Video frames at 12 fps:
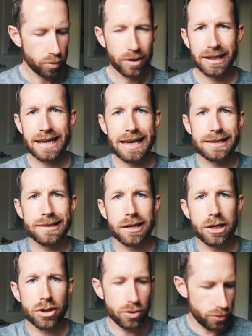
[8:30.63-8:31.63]
really easy
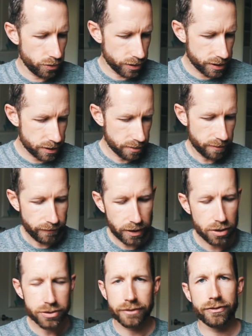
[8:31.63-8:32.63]
to use,
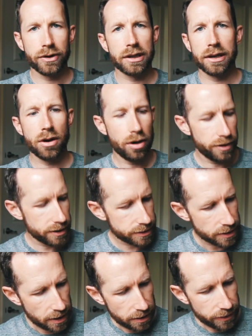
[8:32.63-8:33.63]
very user friendly, all
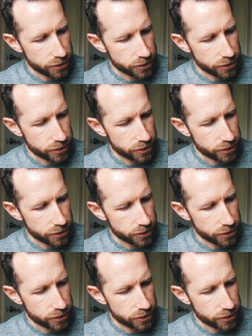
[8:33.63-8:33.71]
this.